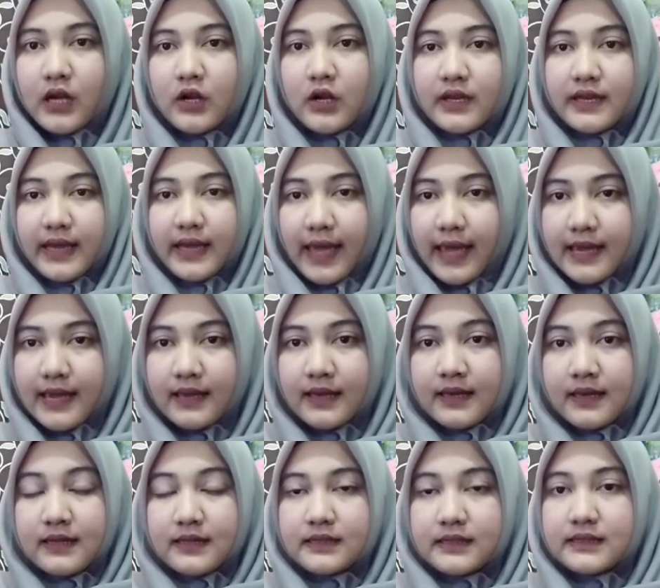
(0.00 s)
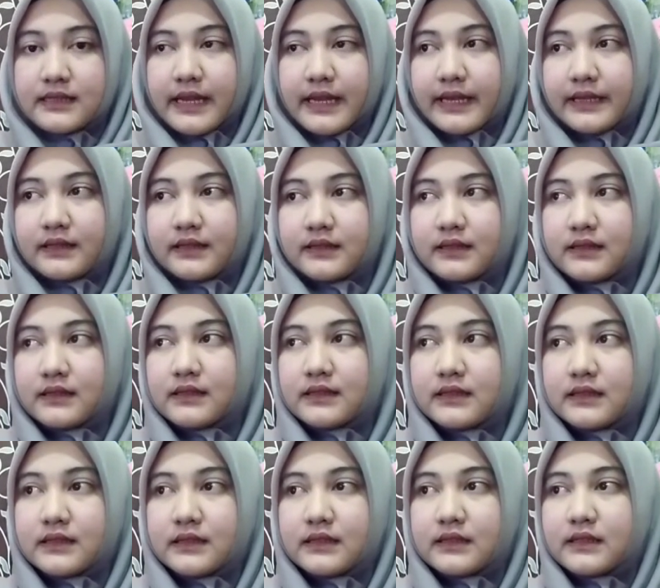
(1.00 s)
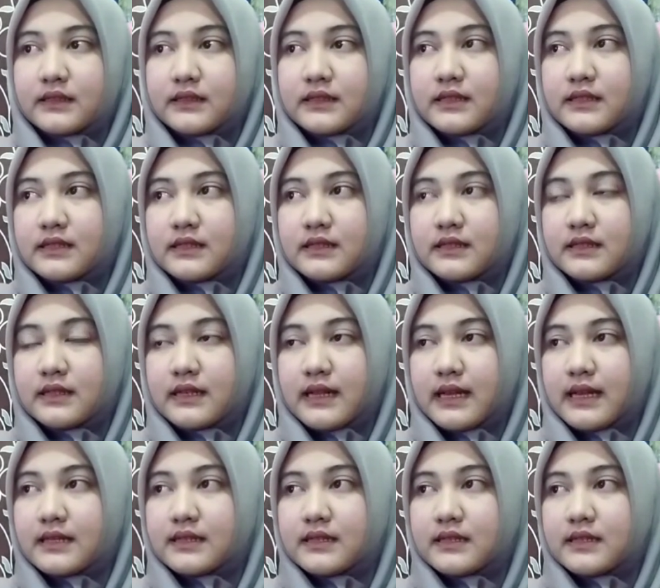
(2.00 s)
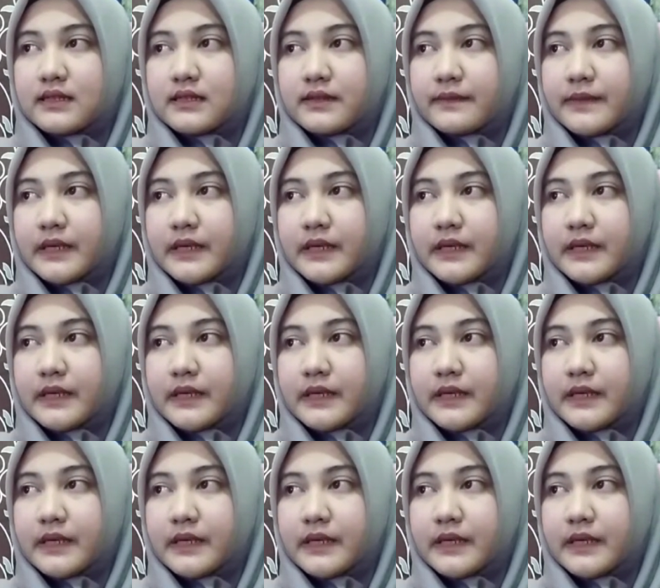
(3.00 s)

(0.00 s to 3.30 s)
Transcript: Okay, then this is the last is